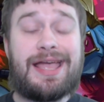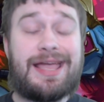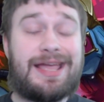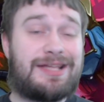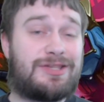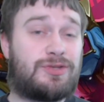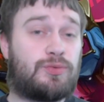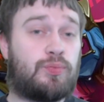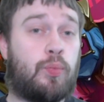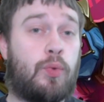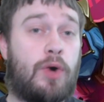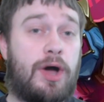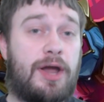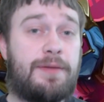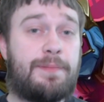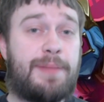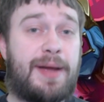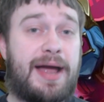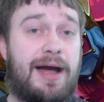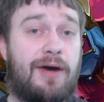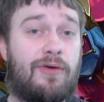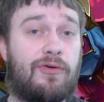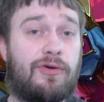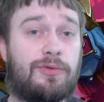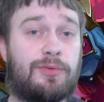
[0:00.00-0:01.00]
It's 1
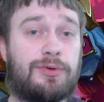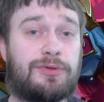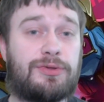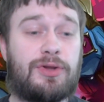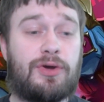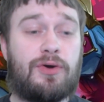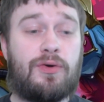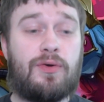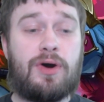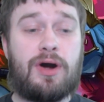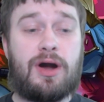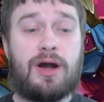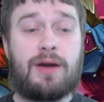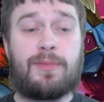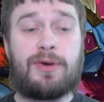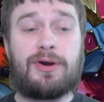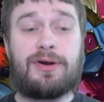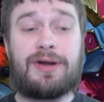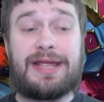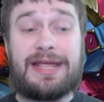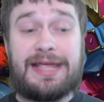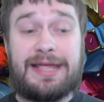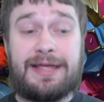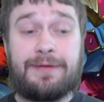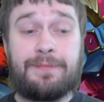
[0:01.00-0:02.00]
power with no
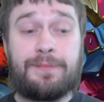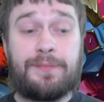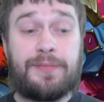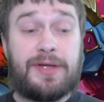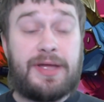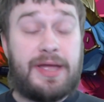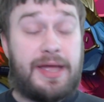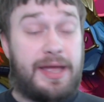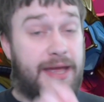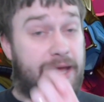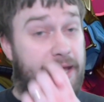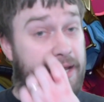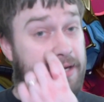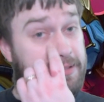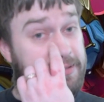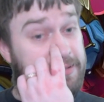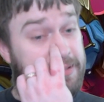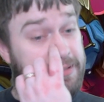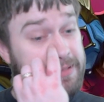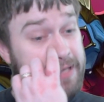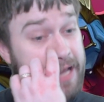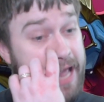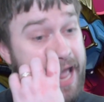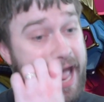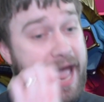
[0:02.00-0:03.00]
armor, Imp, and it
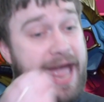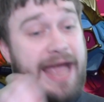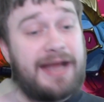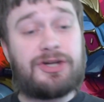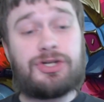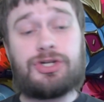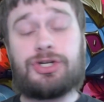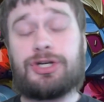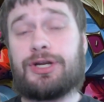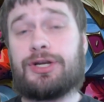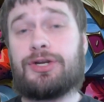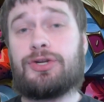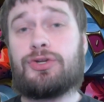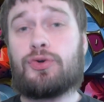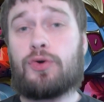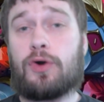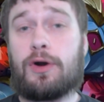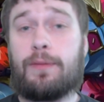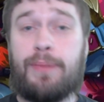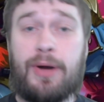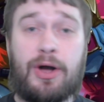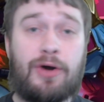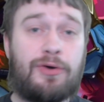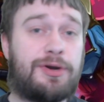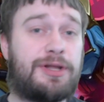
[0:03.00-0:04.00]
says, action, your
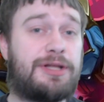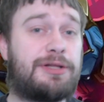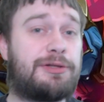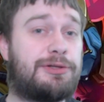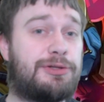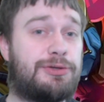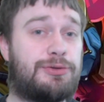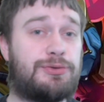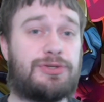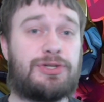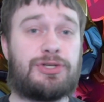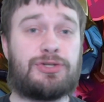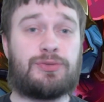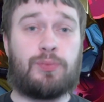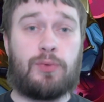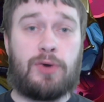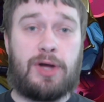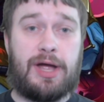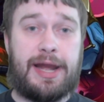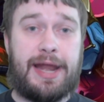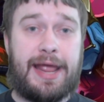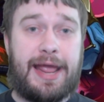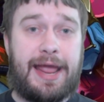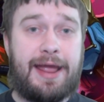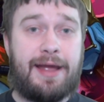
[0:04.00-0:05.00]
opponent loses
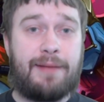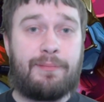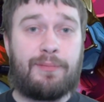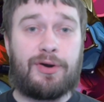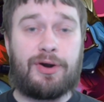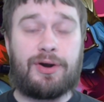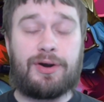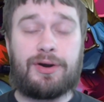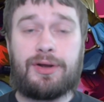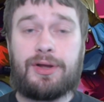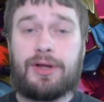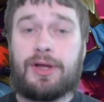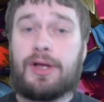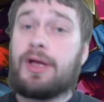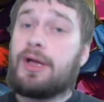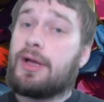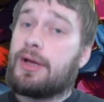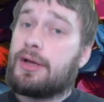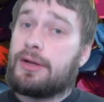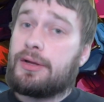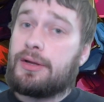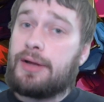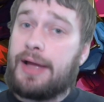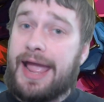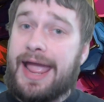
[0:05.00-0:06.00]
1 amber.
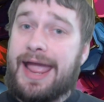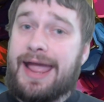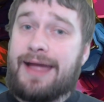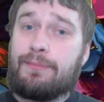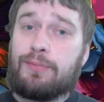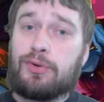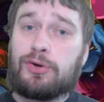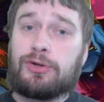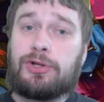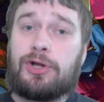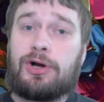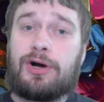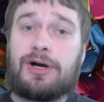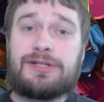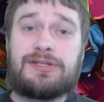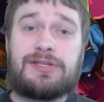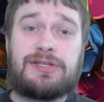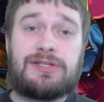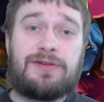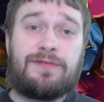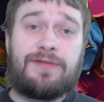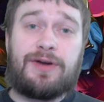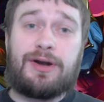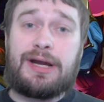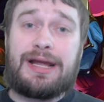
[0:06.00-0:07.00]
Amber loss
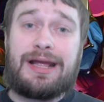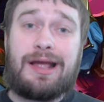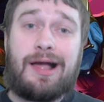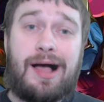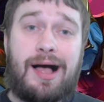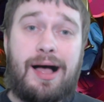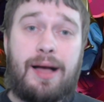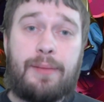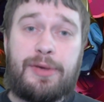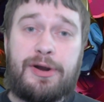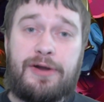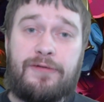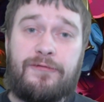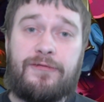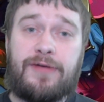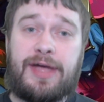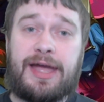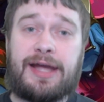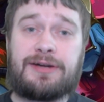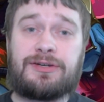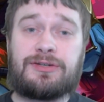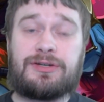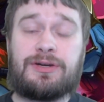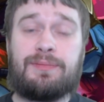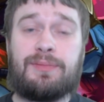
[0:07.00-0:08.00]
is a very common
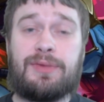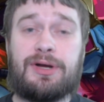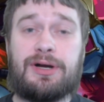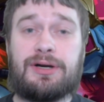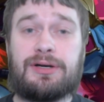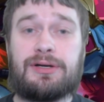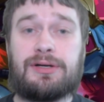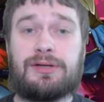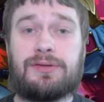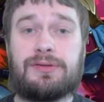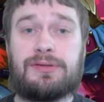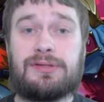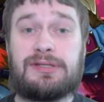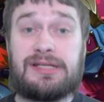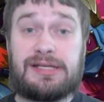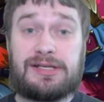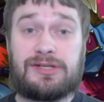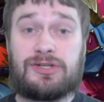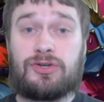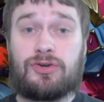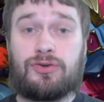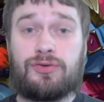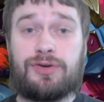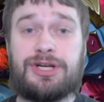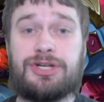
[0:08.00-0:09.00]
effect among
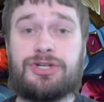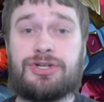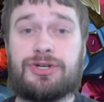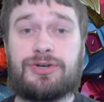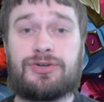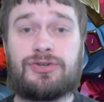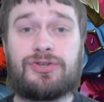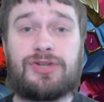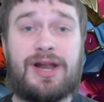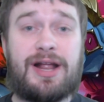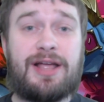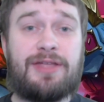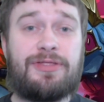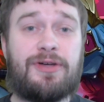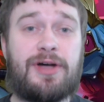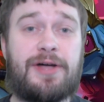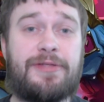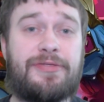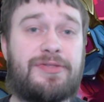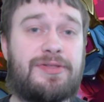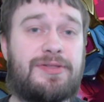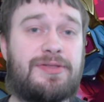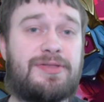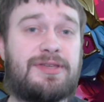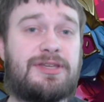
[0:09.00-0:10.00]
Dis creatures, and I
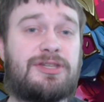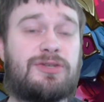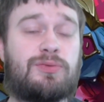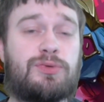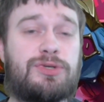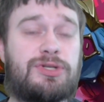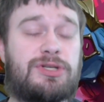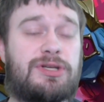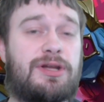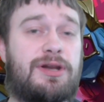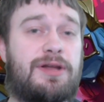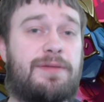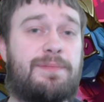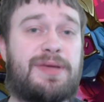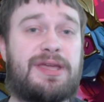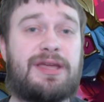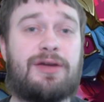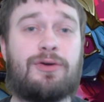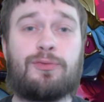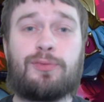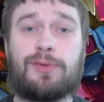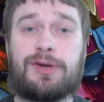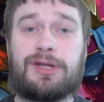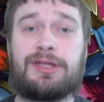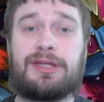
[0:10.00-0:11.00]
thought that this was going to be
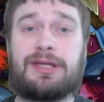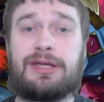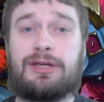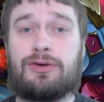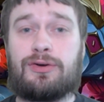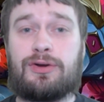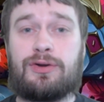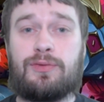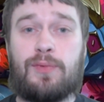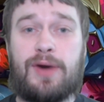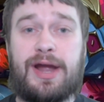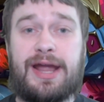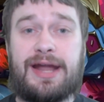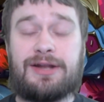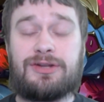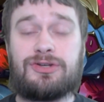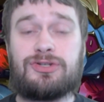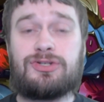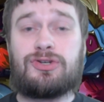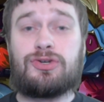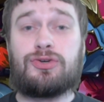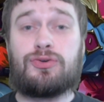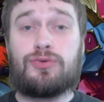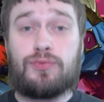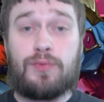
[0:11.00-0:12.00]
a really good way
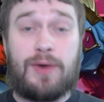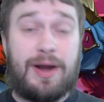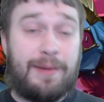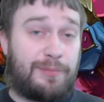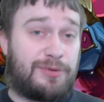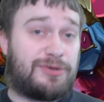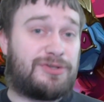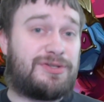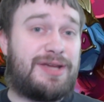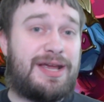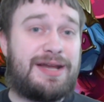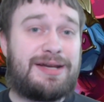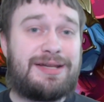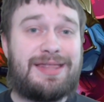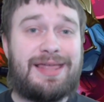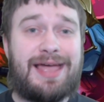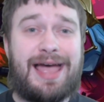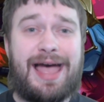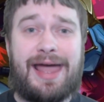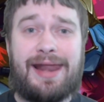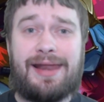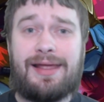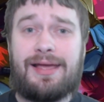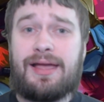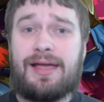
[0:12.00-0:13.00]
to represent that.